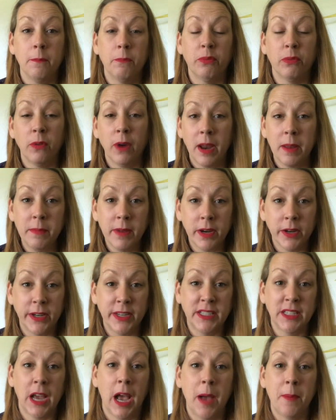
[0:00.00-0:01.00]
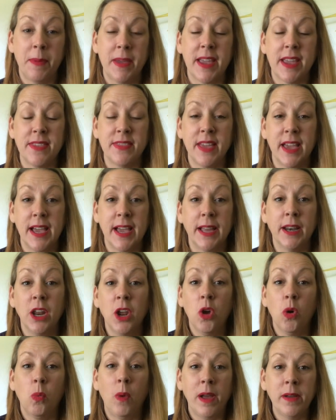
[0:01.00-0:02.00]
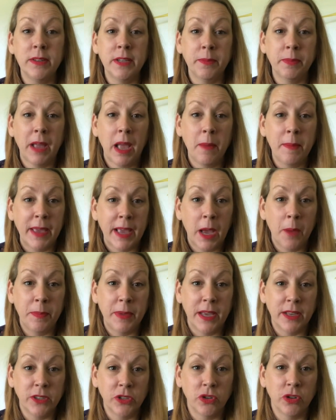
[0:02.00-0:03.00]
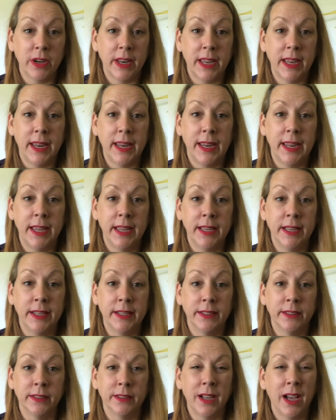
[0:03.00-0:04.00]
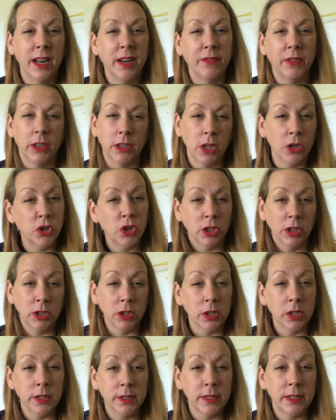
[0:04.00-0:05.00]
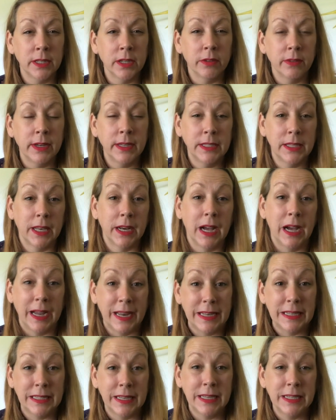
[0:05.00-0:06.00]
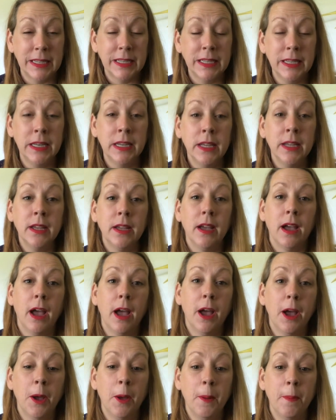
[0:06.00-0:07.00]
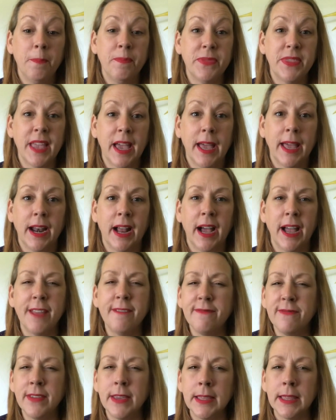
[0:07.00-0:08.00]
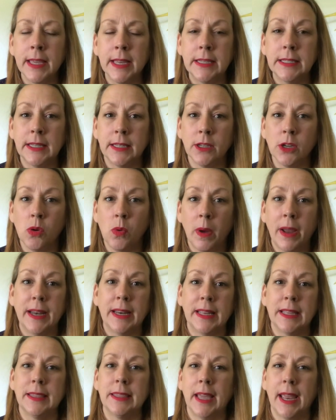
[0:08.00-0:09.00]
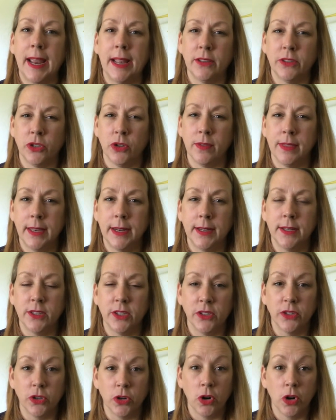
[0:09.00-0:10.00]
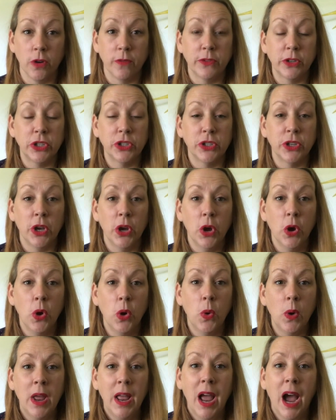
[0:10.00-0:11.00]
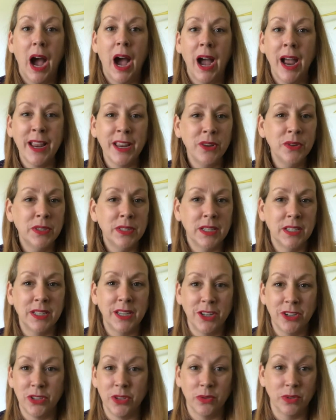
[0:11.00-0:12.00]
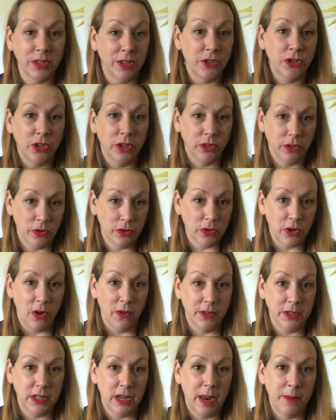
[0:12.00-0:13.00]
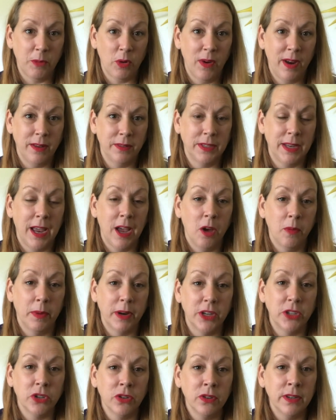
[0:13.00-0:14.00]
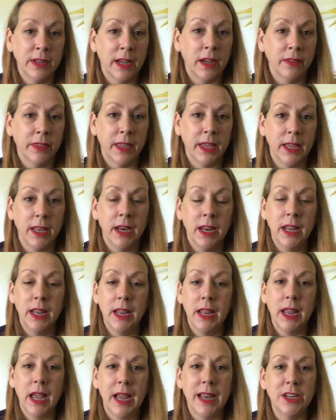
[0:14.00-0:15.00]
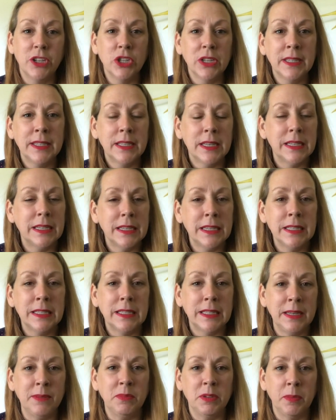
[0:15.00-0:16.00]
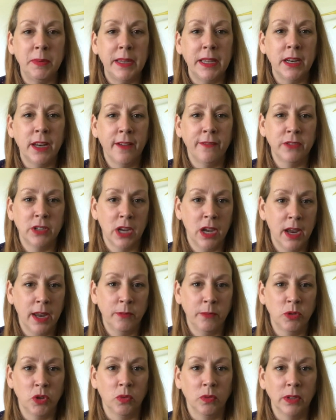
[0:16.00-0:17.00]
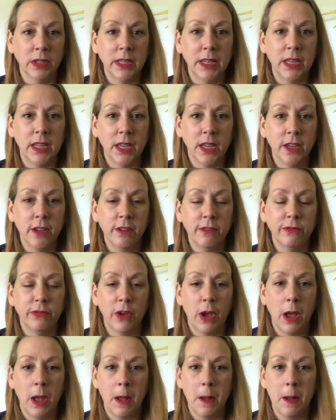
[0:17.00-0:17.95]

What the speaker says: primary topic that wound up coming up yesterday in kind of a lunch and learn series that I attended that I feel like didn't quite get the answer that it deserved. So I used to teach those lunch and learns all the time around town, but it turned out that it just didn't seem to be enough time to really give